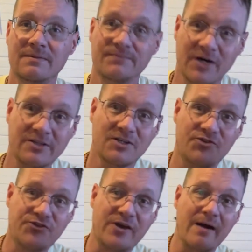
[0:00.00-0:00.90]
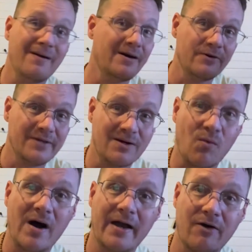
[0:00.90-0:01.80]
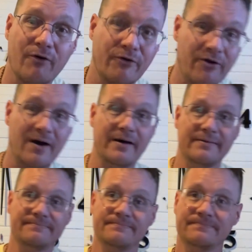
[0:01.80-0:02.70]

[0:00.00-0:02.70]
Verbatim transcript: Nothing scarier than a white girl crying.